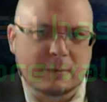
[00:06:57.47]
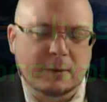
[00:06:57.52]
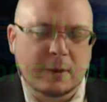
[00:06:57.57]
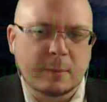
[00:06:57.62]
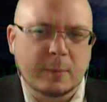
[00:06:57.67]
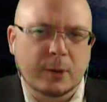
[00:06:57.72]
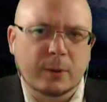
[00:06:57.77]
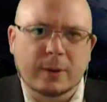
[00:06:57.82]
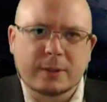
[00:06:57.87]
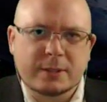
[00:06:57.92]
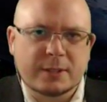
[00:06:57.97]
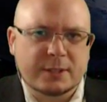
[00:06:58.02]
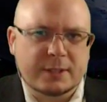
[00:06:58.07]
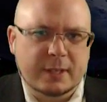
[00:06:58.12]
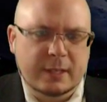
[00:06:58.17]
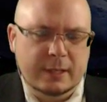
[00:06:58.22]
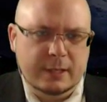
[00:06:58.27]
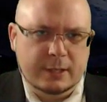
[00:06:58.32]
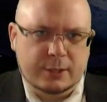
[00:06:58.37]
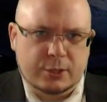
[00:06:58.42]
for anybody who hasn't
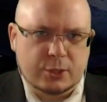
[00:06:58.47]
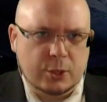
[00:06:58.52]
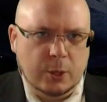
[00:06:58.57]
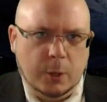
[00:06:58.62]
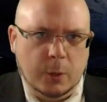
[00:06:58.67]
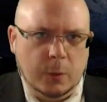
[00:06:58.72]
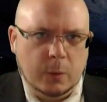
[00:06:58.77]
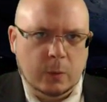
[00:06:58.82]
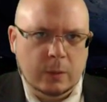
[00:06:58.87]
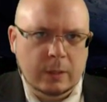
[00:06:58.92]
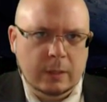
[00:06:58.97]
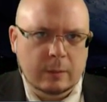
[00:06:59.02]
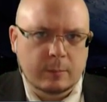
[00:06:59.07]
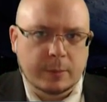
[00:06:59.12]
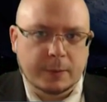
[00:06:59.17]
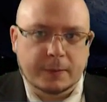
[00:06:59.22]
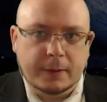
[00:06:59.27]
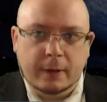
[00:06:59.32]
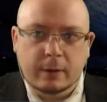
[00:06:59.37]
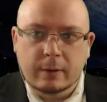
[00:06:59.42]
seen this show,
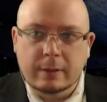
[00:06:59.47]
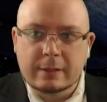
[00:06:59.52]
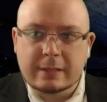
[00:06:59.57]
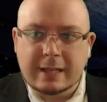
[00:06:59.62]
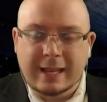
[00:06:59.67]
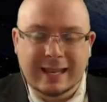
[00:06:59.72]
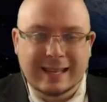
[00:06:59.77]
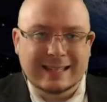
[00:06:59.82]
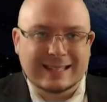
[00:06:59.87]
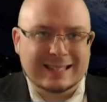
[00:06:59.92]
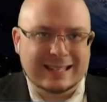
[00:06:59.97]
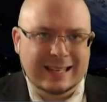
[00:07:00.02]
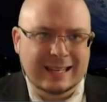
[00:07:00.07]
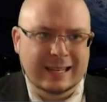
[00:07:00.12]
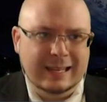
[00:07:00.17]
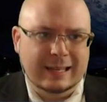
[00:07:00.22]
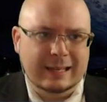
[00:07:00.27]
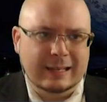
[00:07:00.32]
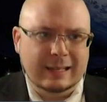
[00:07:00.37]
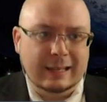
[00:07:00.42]
but there is a
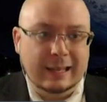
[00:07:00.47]
scene